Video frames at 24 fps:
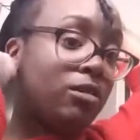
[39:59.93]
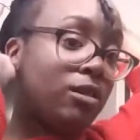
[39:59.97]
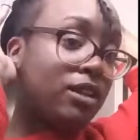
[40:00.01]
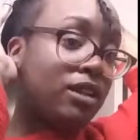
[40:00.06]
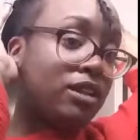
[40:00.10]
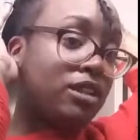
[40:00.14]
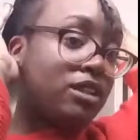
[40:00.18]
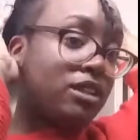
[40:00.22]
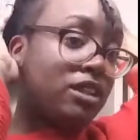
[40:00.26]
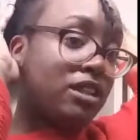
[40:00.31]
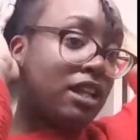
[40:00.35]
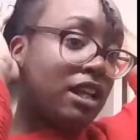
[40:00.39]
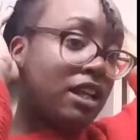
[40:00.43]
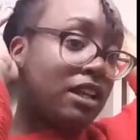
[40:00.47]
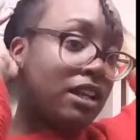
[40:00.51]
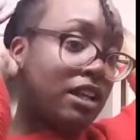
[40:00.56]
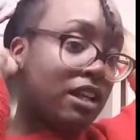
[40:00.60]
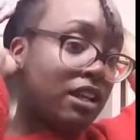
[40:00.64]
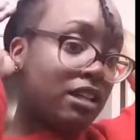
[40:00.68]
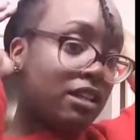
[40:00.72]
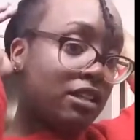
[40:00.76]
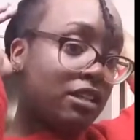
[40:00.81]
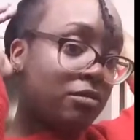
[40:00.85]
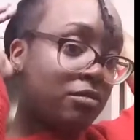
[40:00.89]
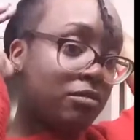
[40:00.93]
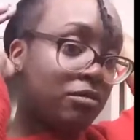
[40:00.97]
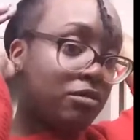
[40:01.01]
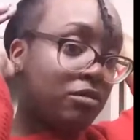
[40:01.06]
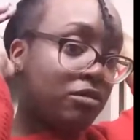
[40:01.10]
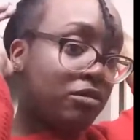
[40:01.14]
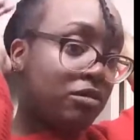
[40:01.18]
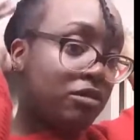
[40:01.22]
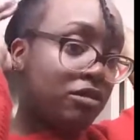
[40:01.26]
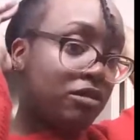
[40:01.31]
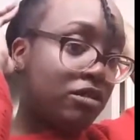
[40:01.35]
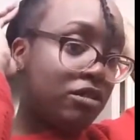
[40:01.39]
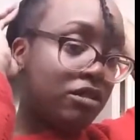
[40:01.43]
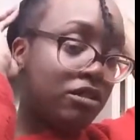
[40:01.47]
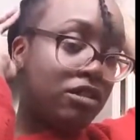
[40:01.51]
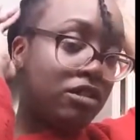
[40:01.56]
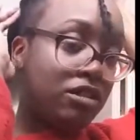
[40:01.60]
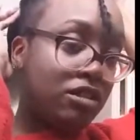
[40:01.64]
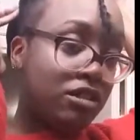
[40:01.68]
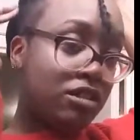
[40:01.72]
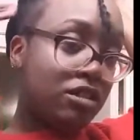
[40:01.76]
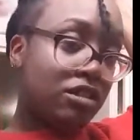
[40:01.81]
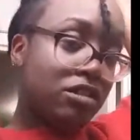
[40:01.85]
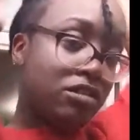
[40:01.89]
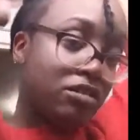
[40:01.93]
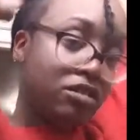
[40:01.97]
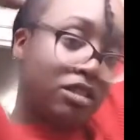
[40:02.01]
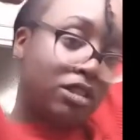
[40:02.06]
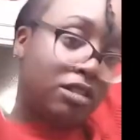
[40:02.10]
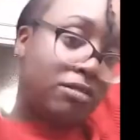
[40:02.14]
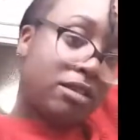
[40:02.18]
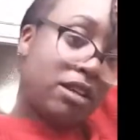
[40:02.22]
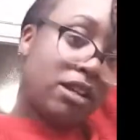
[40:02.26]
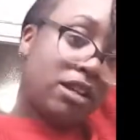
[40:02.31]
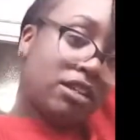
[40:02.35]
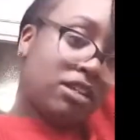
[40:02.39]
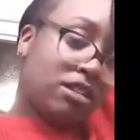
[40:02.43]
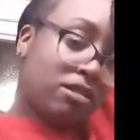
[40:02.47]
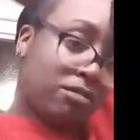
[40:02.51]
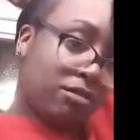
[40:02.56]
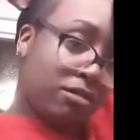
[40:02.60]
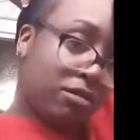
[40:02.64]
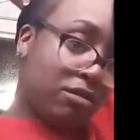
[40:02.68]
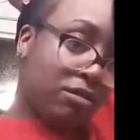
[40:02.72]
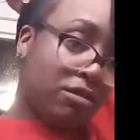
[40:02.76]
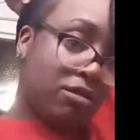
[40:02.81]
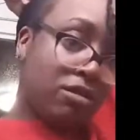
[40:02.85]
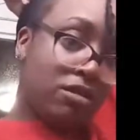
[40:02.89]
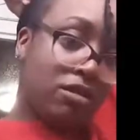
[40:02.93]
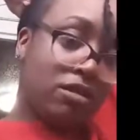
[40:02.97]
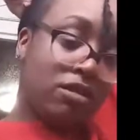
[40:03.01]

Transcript: until that knot is pulled as close as possible.